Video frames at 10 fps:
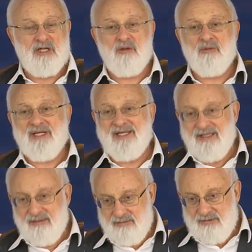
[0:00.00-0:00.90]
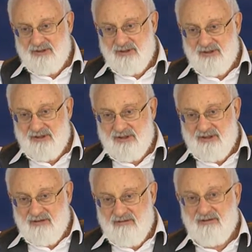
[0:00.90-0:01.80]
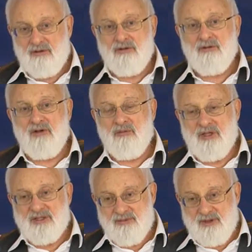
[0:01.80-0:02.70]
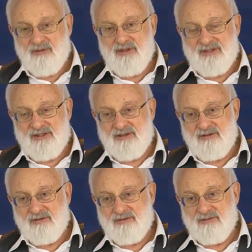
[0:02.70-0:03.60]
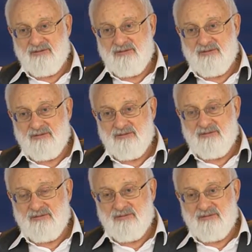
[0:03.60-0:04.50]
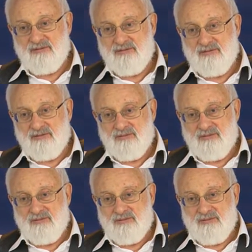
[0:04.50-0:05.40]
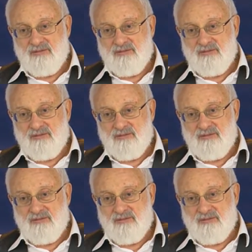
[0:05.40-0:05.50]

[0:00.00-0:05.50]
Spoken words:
Something that we prepare and cannot attain by ourselves.